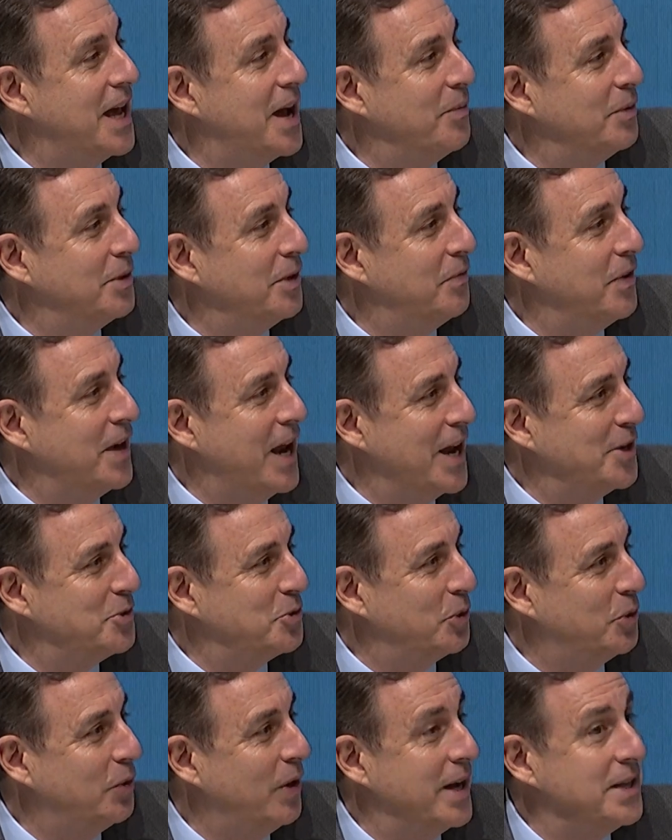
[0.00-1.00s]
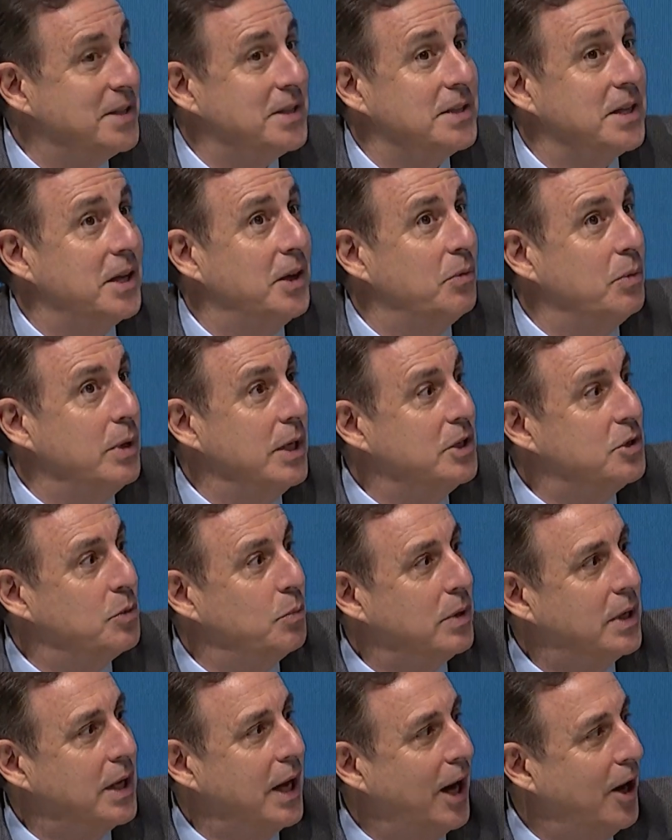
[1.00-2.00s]
that with the financial crisis in a region
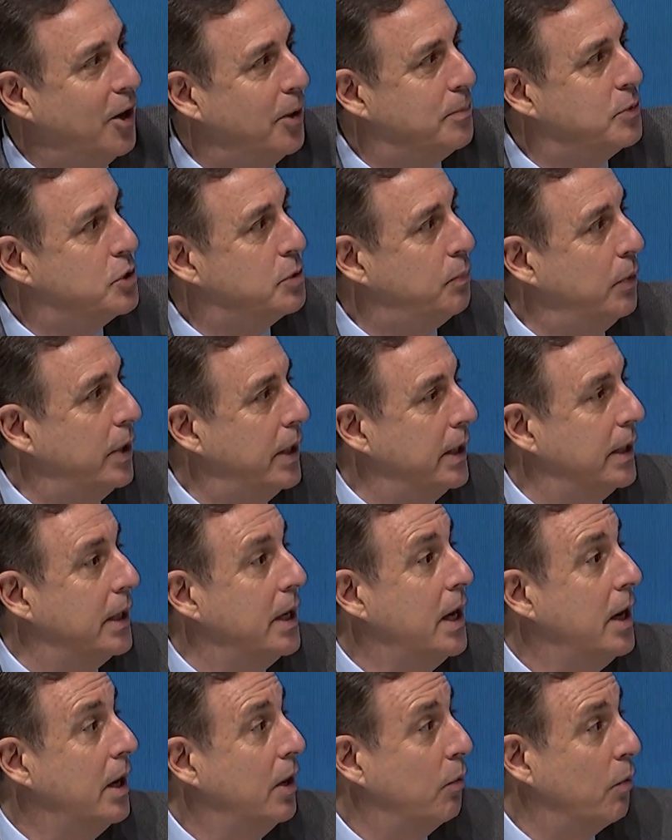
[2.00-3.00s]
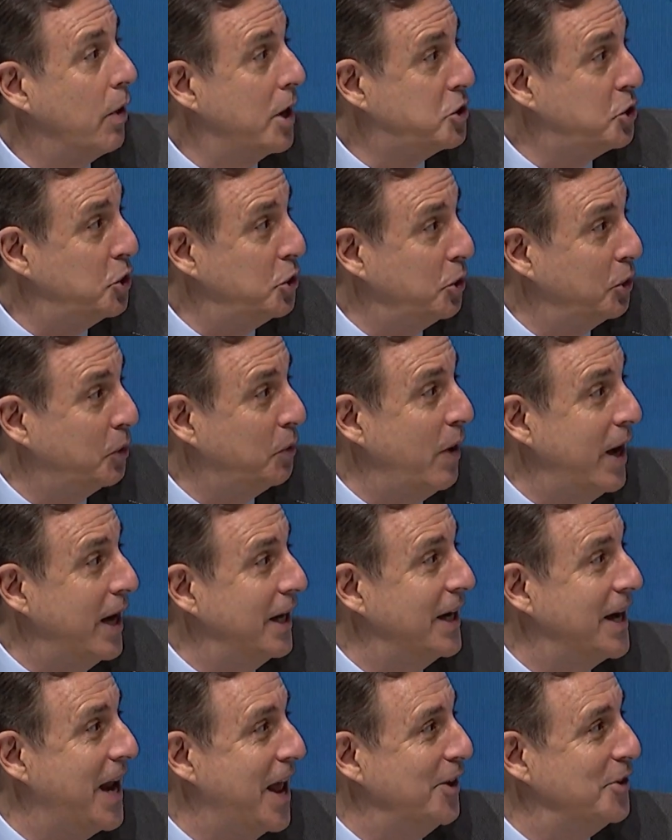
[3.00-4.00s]
with the Arab Spring, Russia,
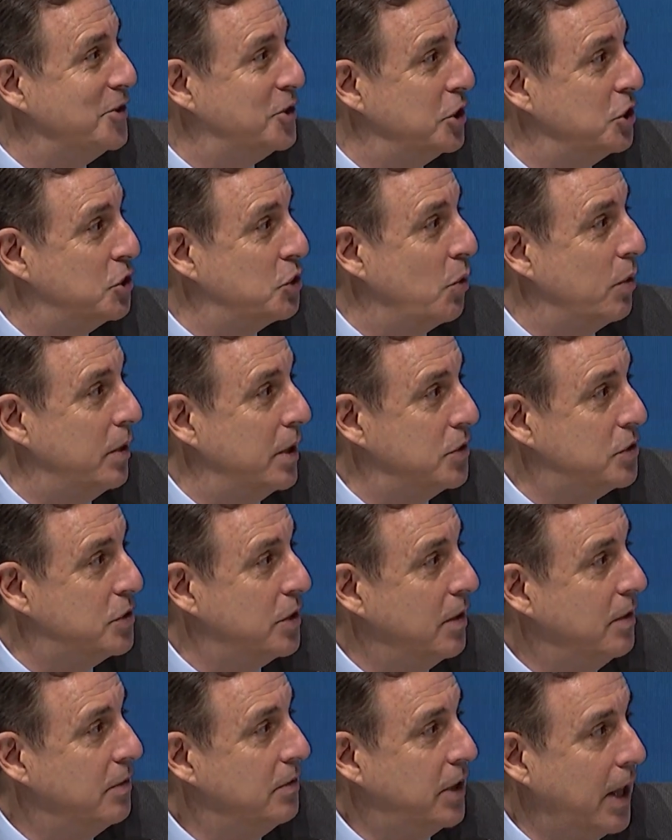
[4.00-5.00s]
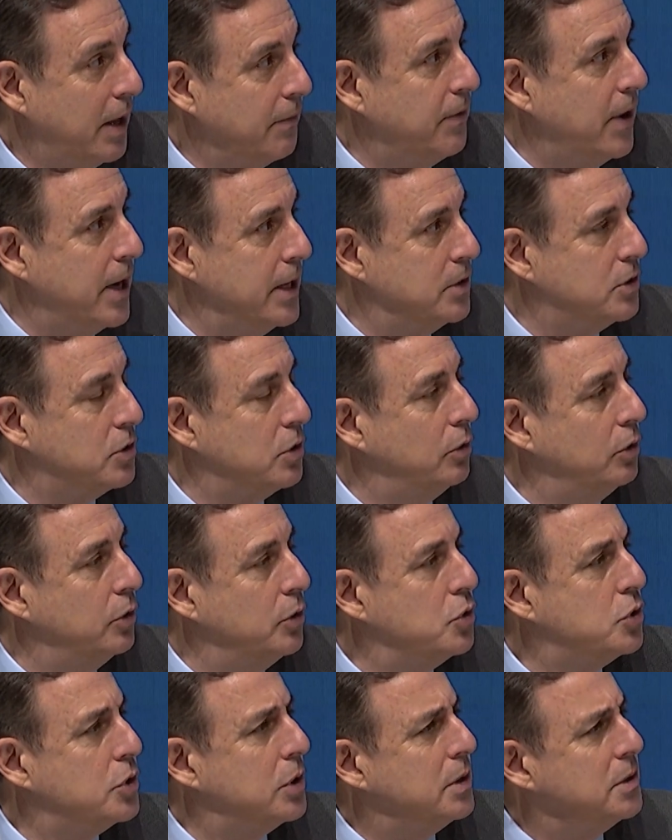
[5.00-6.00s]
Ukraine, and energy shortage, they find
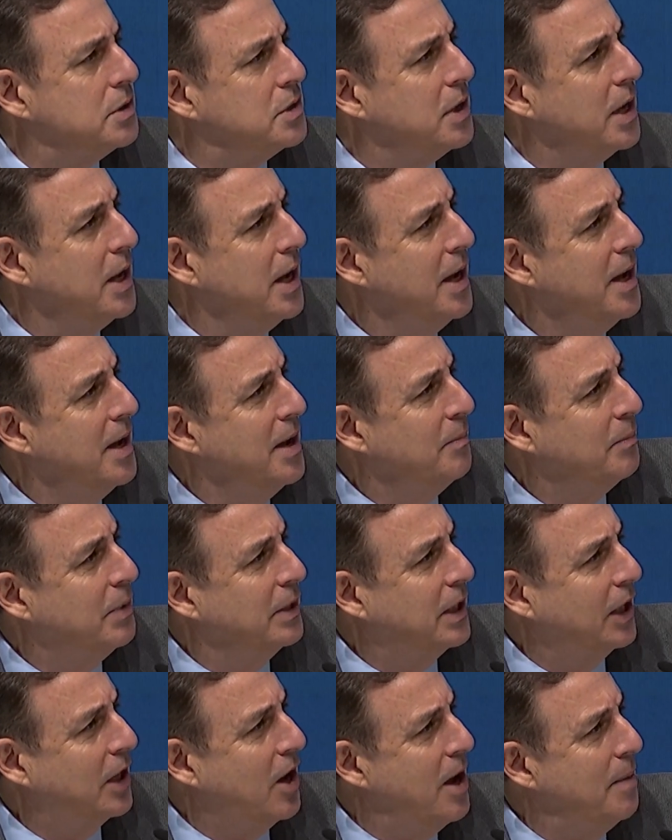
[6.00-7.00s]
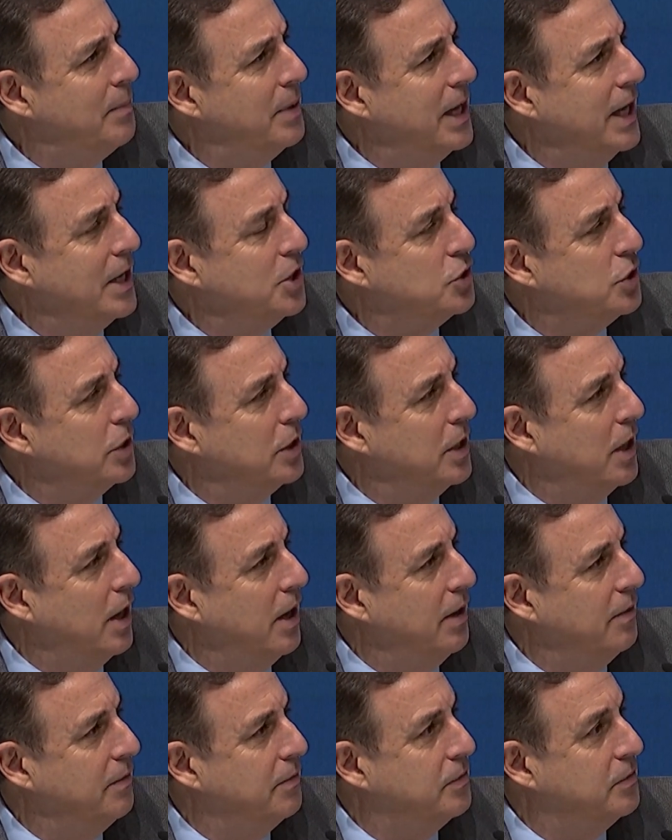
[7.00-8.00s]
solutions. But the combination
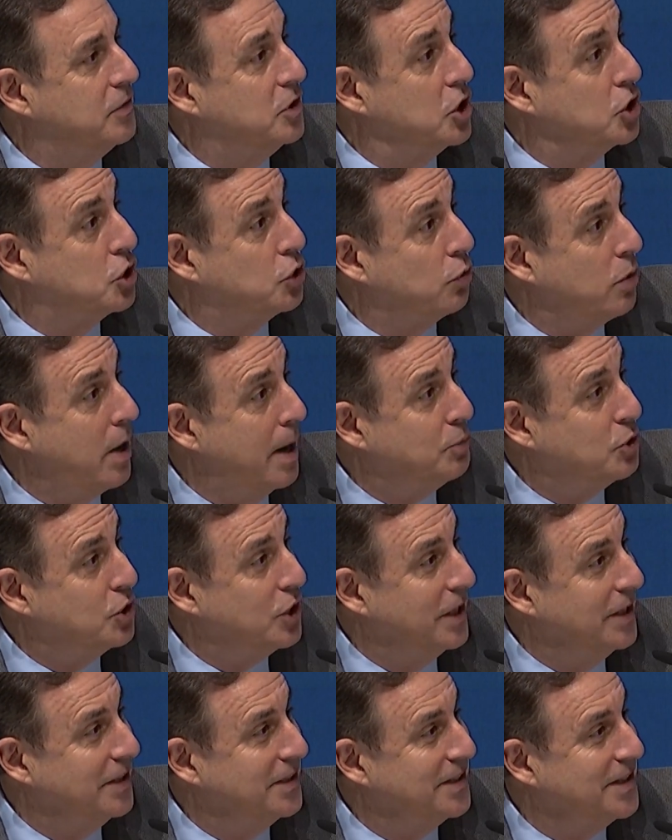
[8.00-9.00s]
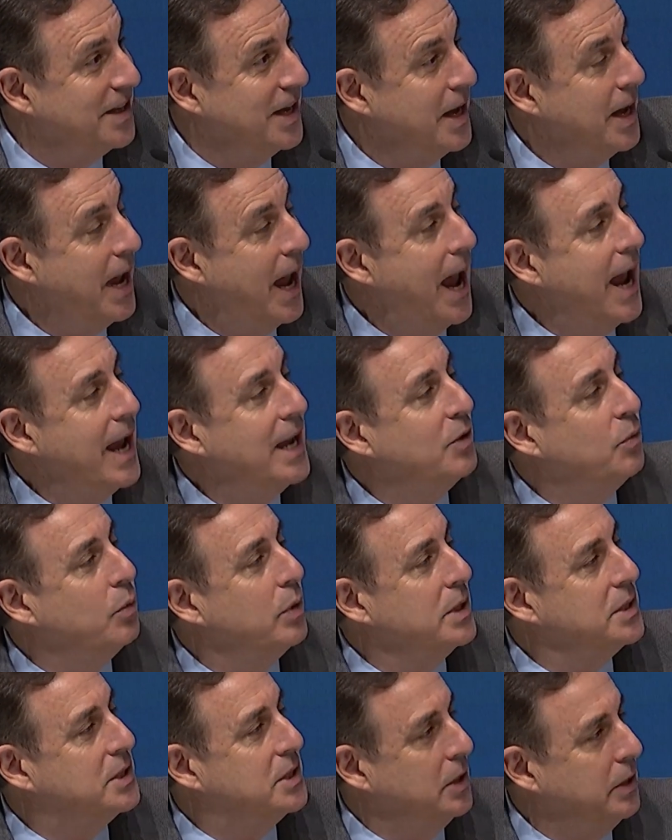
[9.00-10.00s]
of disruption and
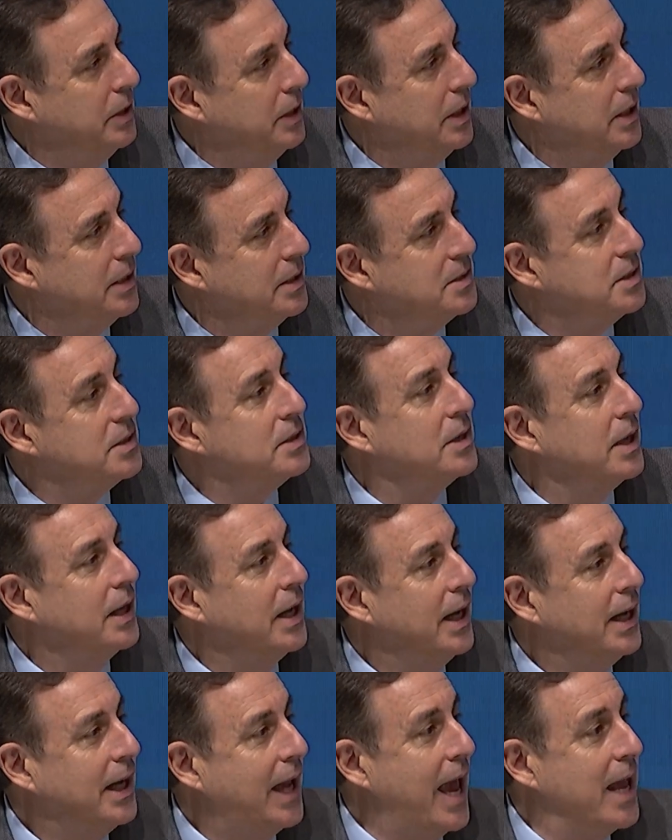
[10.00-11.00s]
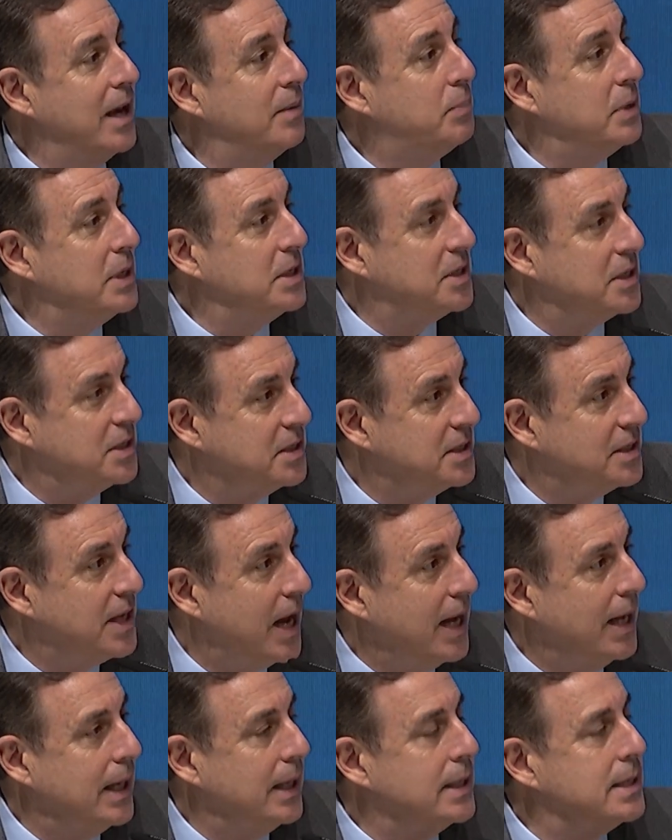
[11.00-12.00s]
resilience can it be
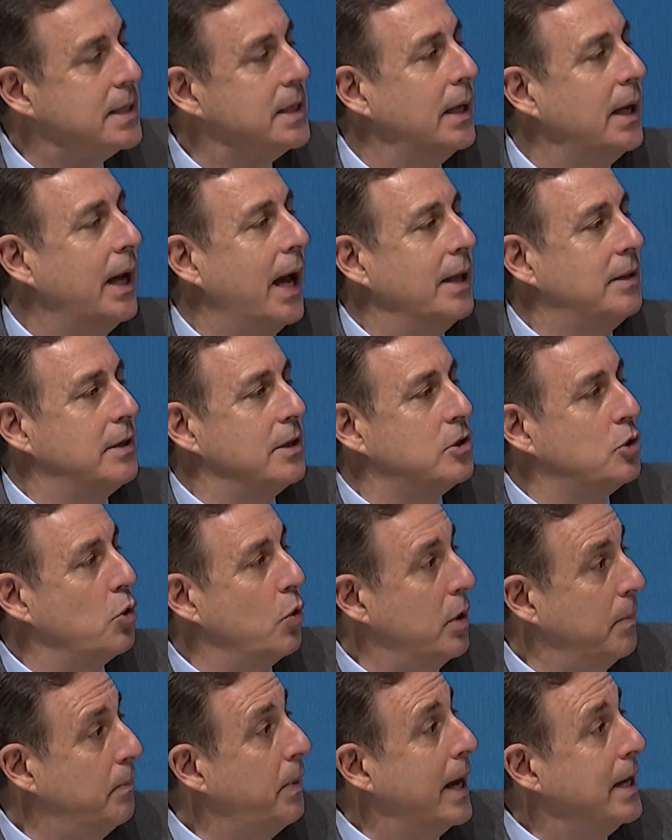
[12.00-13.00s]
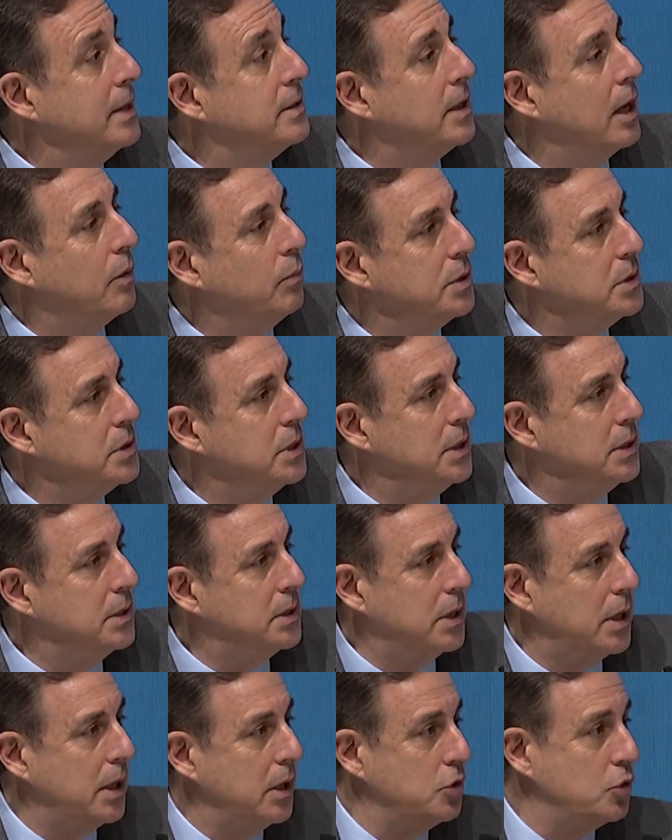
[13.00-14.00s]
sustained at this sort of pace that we're seeing
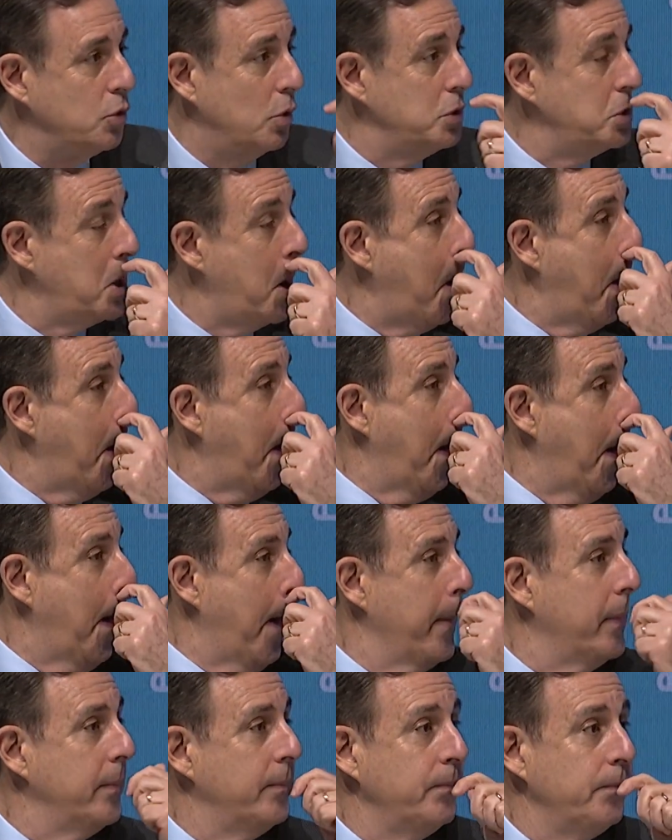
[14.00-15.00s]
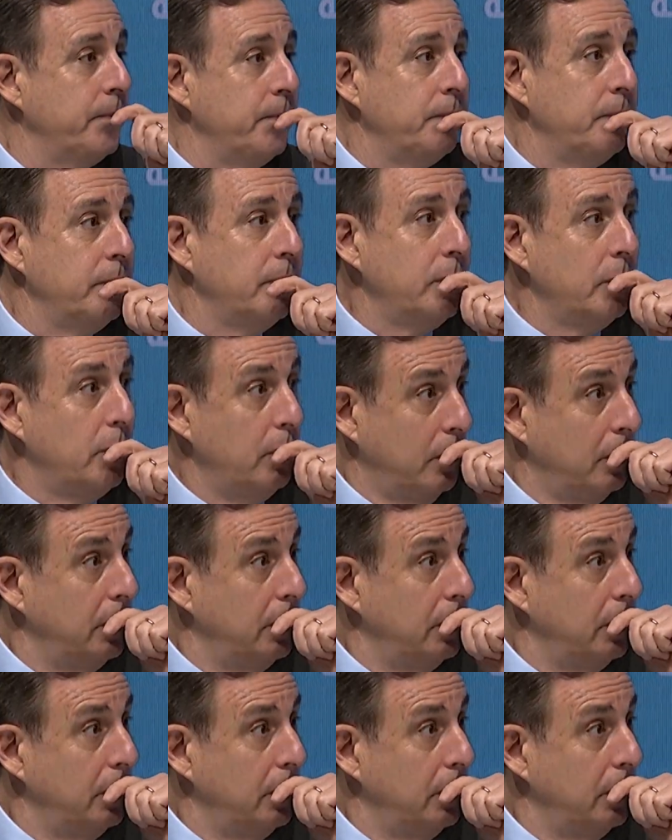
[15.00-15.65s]
today, George? First of all, ma